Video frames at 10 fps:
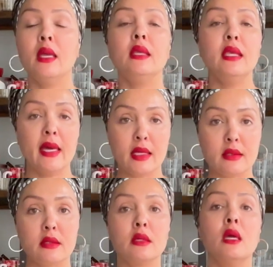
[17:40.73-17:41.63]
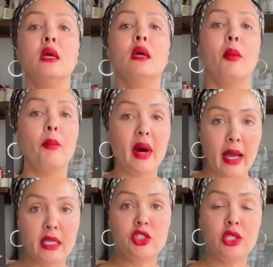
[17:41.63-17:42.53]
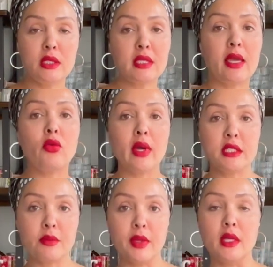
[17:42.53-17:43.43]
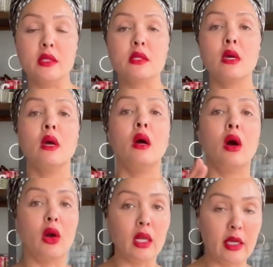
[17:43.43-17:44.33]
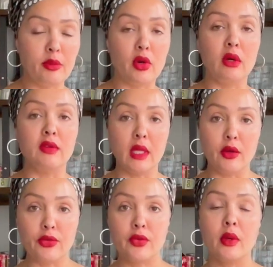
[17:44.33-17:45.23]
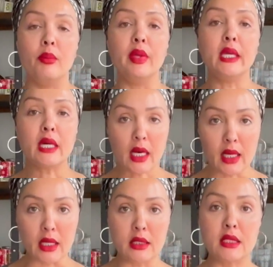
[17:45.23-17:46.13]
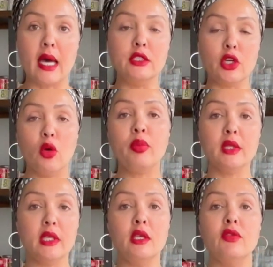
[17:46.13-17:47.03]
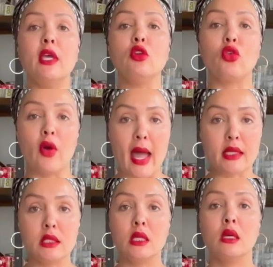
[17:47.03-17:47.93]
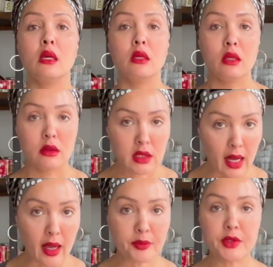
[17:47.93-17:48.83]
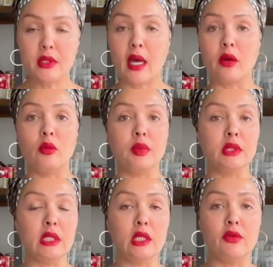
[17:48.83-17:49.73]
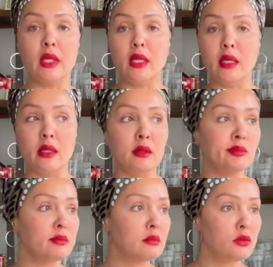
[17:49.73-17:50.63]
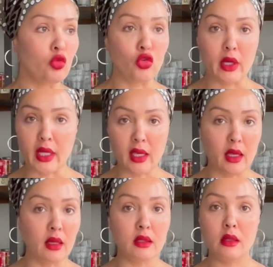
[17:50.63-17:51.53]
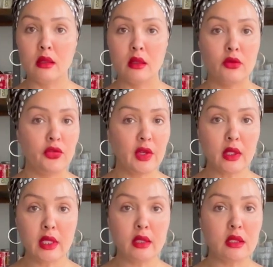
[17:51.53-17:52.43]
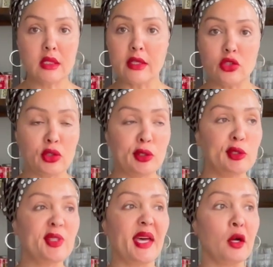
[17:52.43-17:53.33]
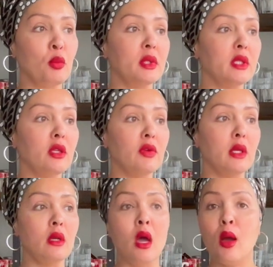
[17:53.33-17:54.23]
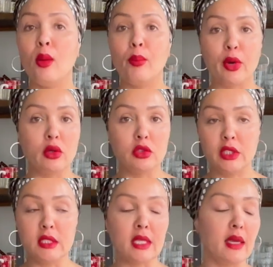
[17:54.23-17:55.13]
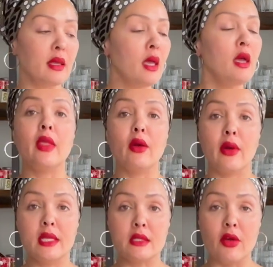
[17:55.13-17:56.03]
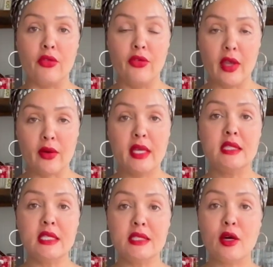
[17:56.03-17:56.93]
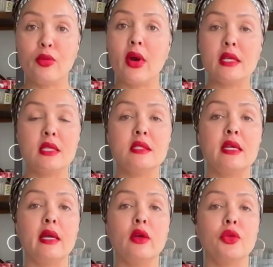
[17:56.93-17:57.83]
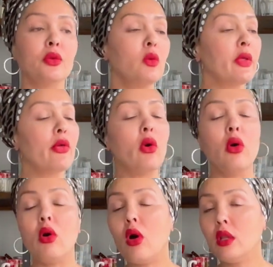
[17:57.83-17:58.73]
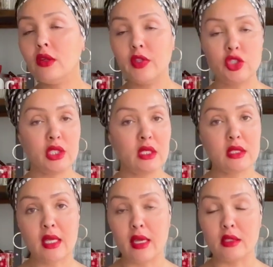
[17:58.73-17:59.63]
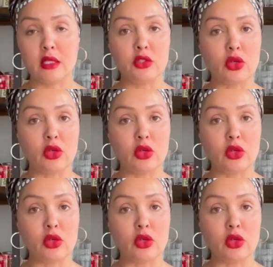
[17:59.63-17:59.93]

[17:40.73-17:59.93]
Yes, my cheesecake recipes are a labor of love because I don't believe in cracked tops. I don't believe in runny filling centers. I don't believe in burnt cheesecake. There is a very detailed process that I go through with all of the cheesecakes that